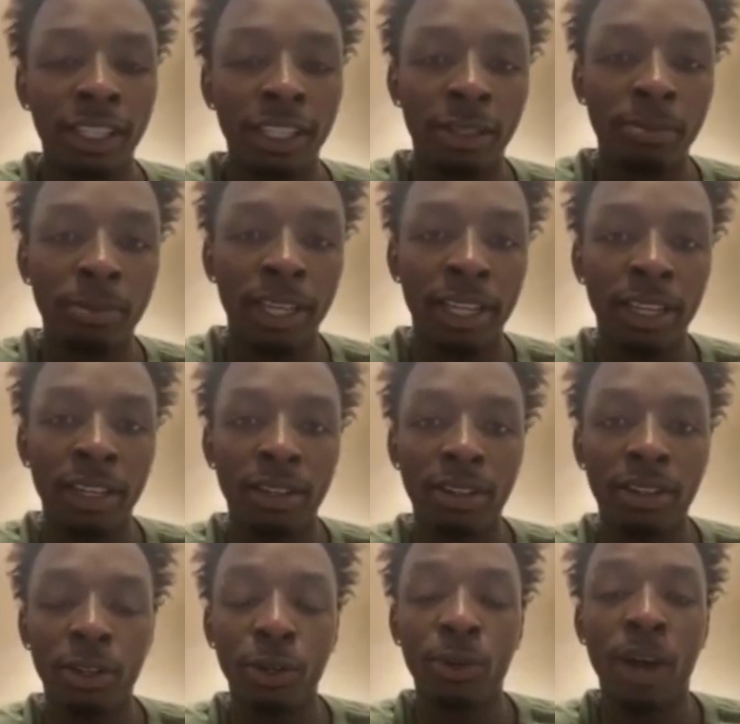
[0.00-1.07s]
just
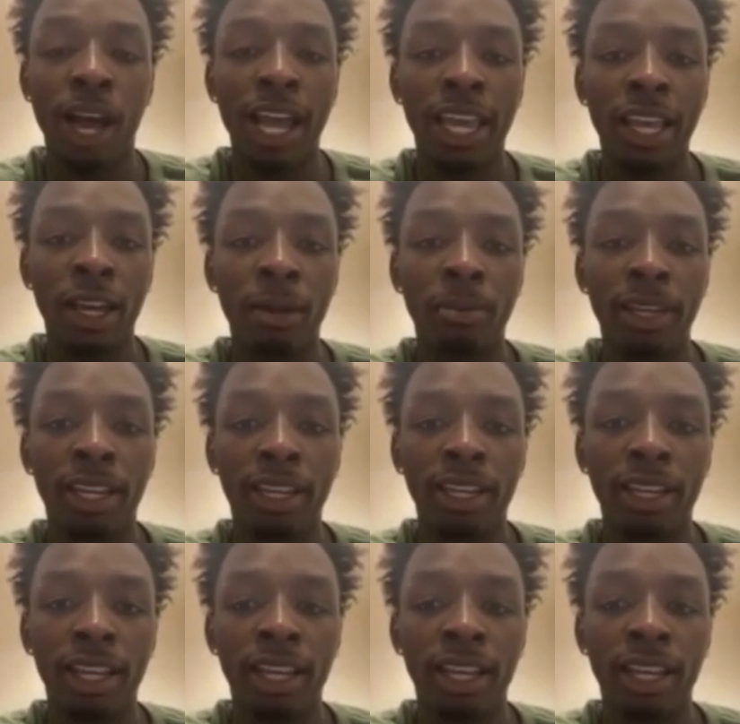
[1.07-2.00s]
been who I am, and